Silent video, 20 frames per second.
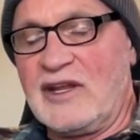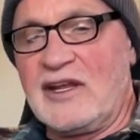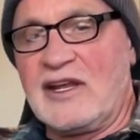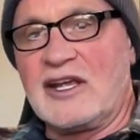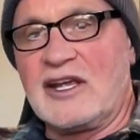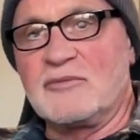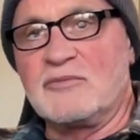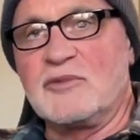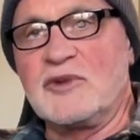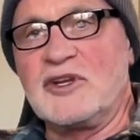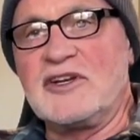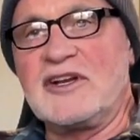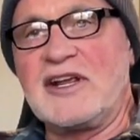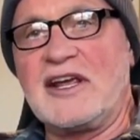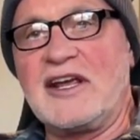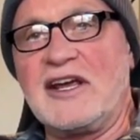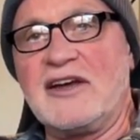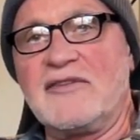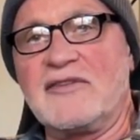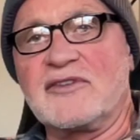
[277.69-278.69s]
And B to
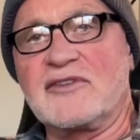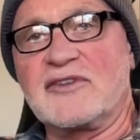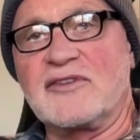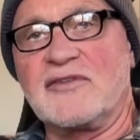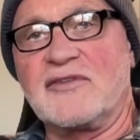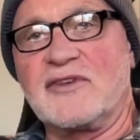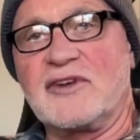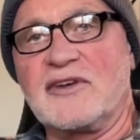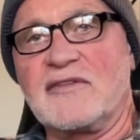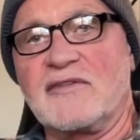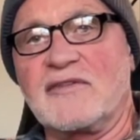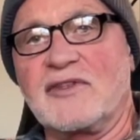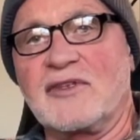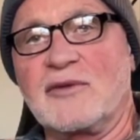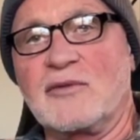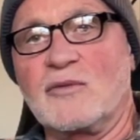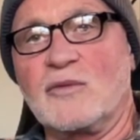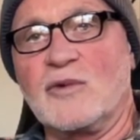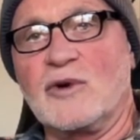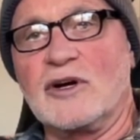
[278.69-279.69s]
F is a 5th.
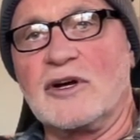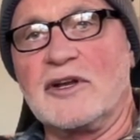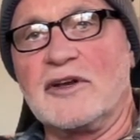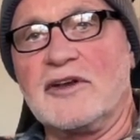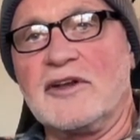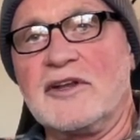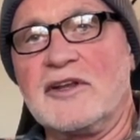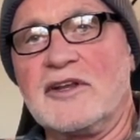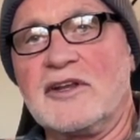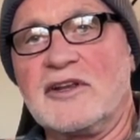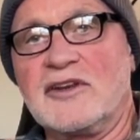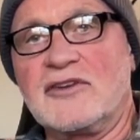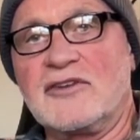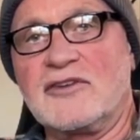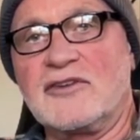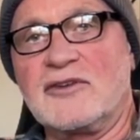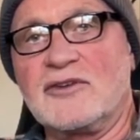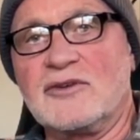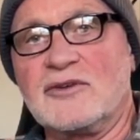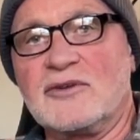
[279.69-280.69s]
1,
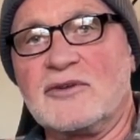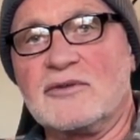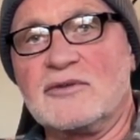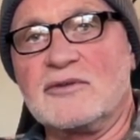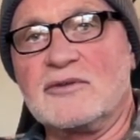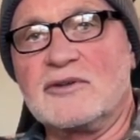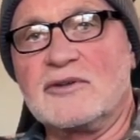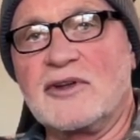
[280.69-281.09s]
2,